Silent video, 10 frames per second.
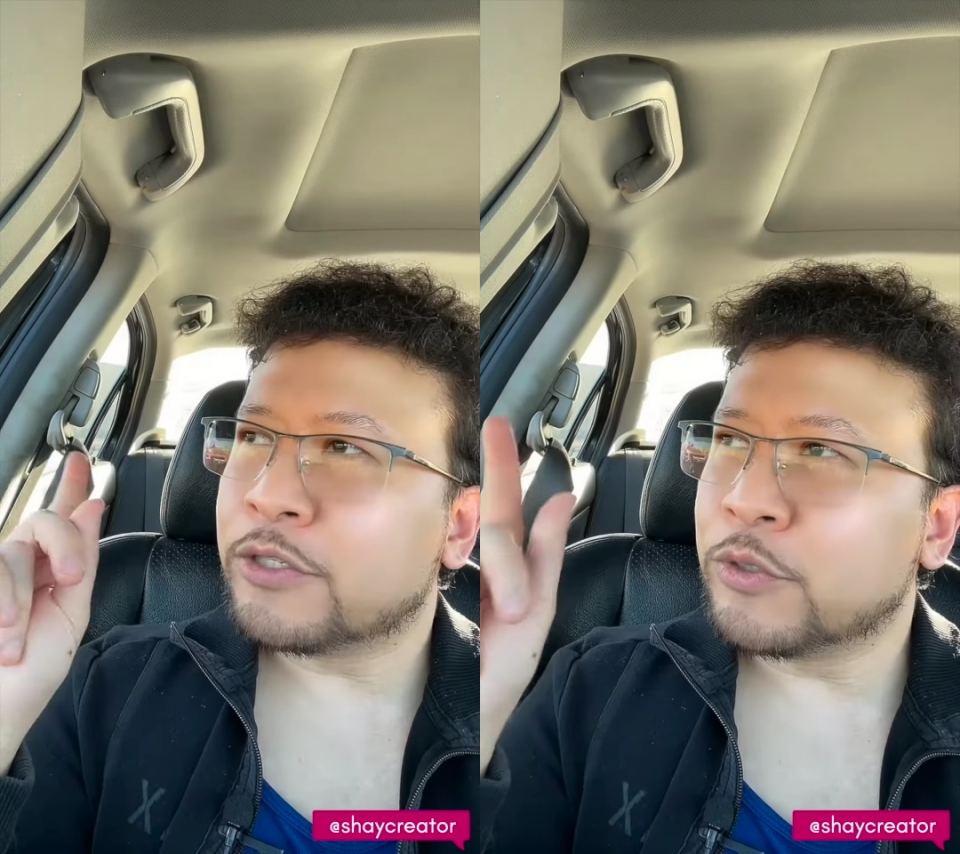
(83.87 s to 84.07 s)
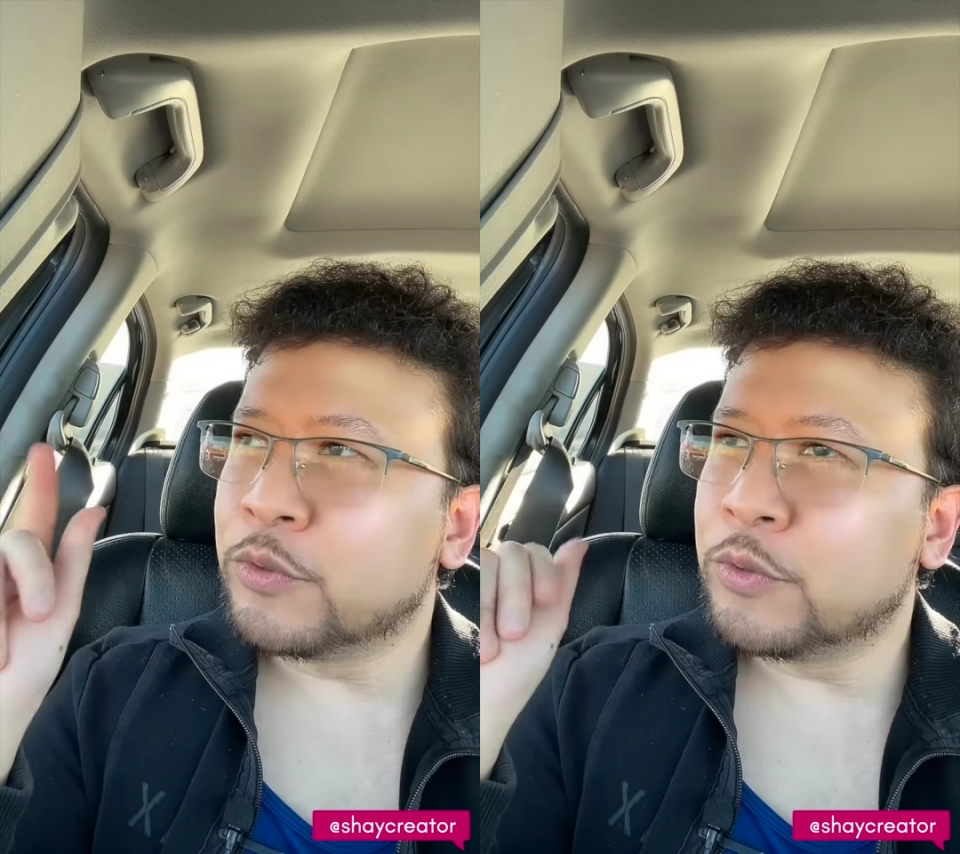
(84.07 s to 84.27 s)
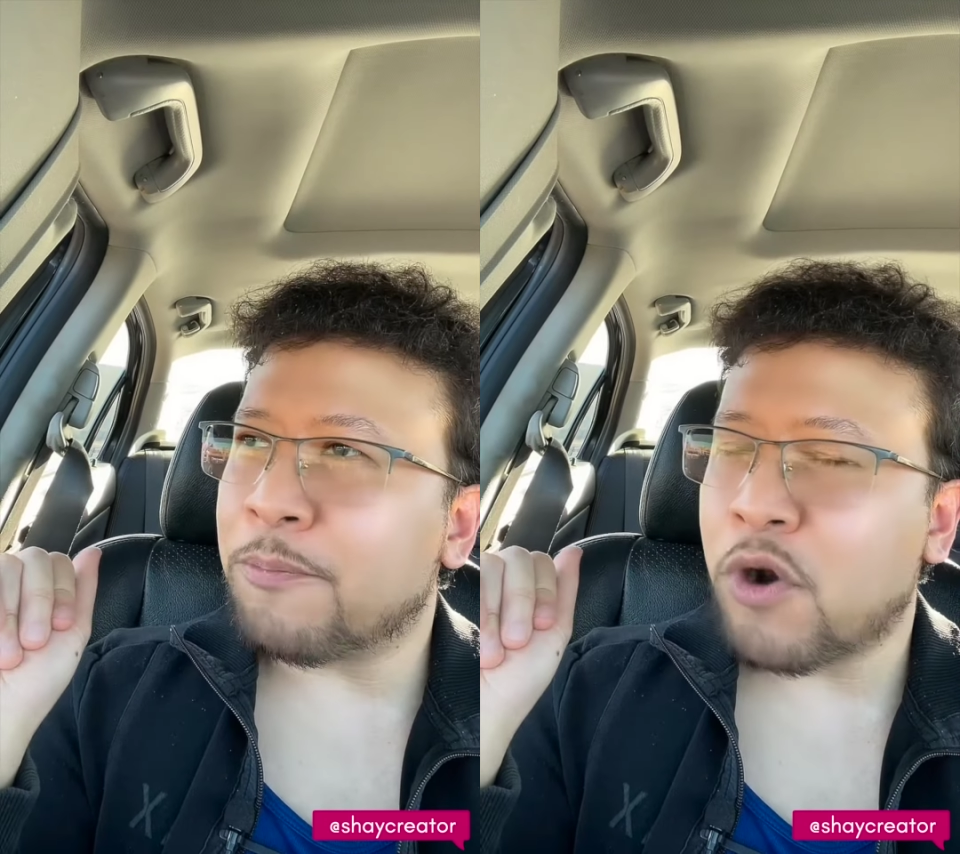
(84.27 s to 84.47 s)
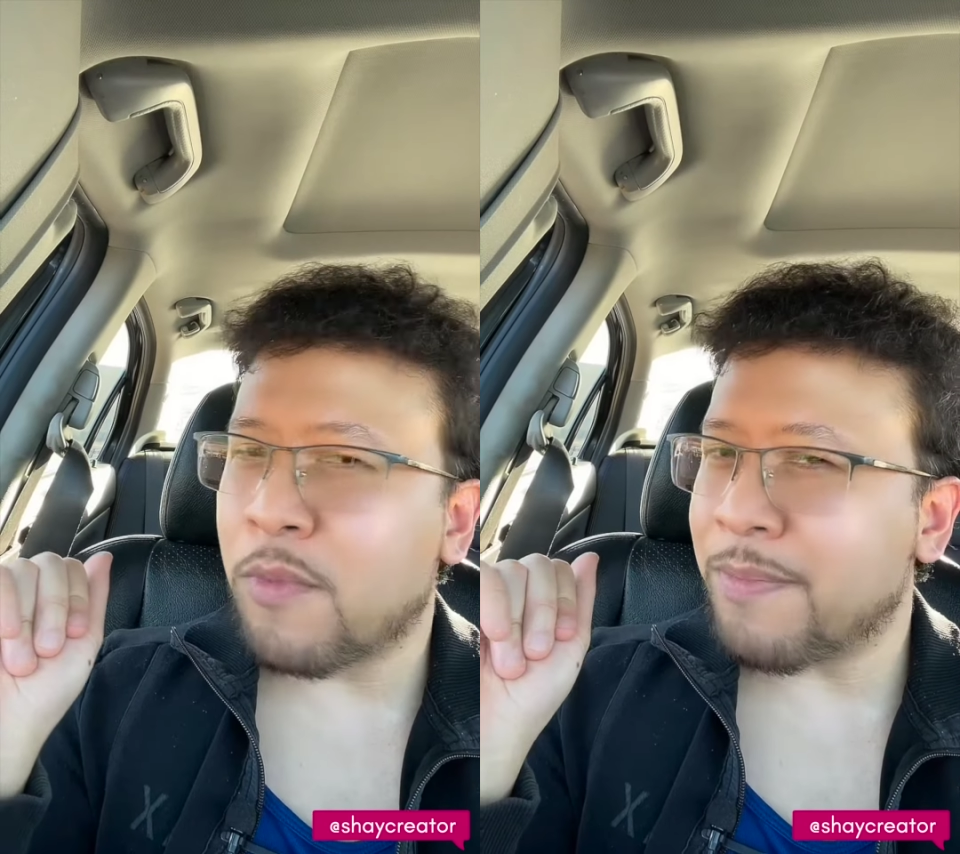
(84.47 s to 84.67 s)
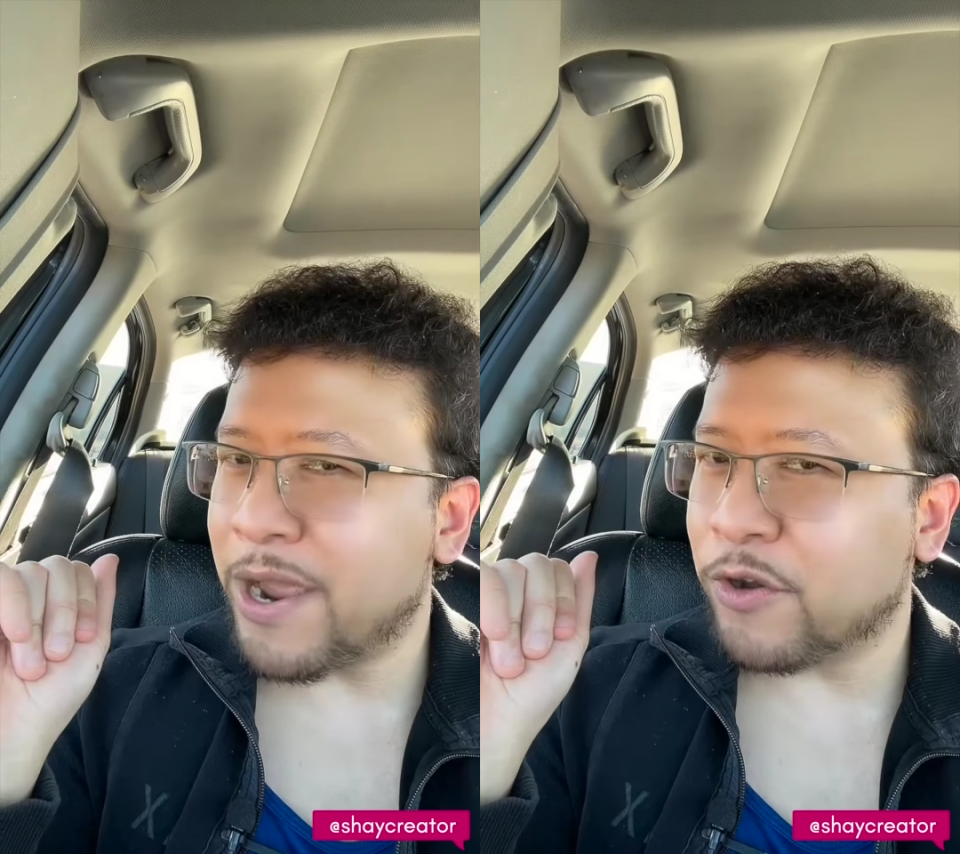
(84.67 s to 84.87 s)
to
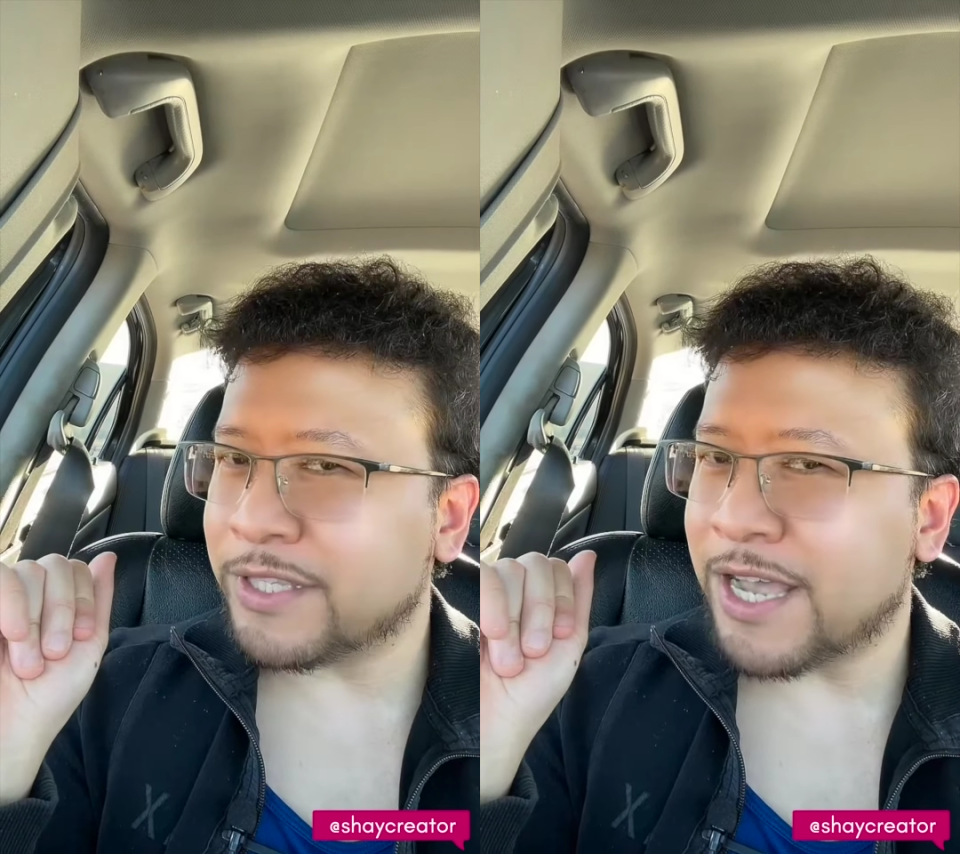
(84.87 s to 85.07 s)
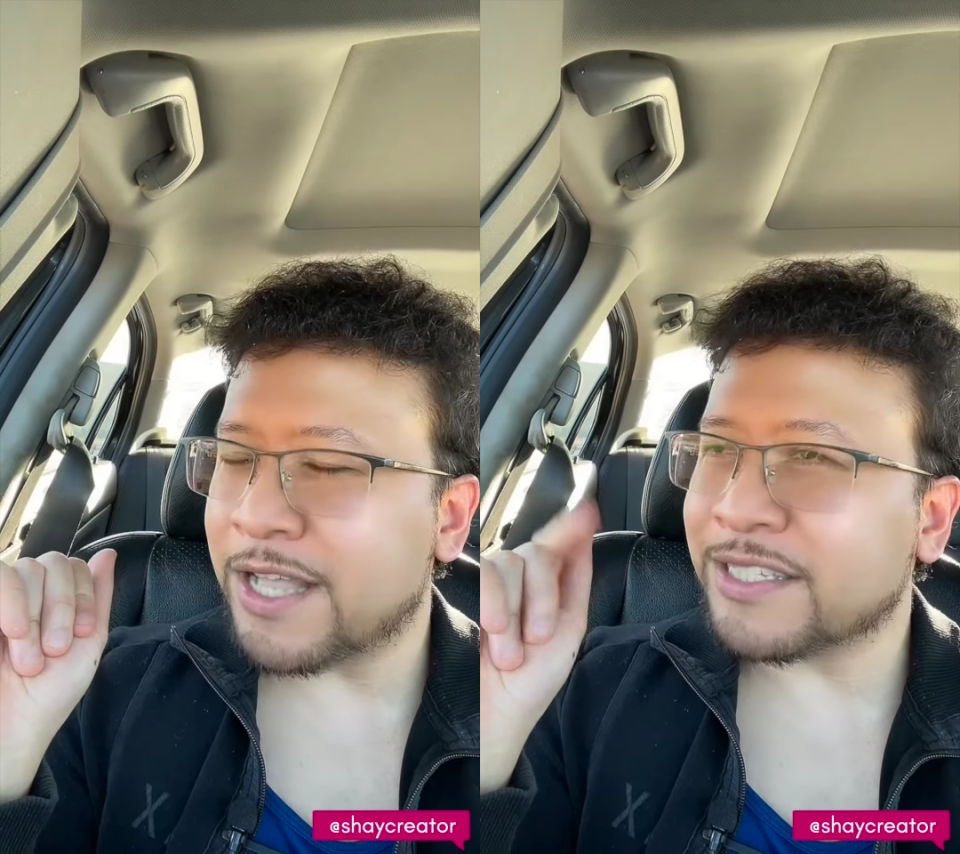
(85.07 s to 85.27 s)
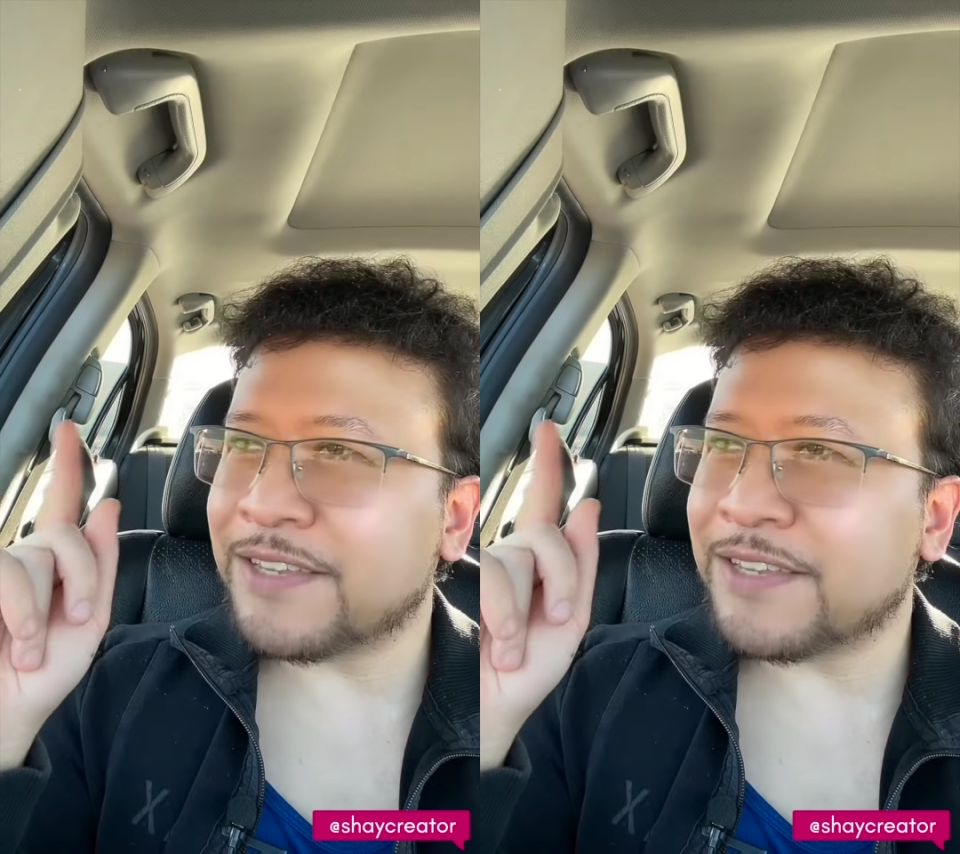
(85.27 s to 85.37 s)
promote my hotels,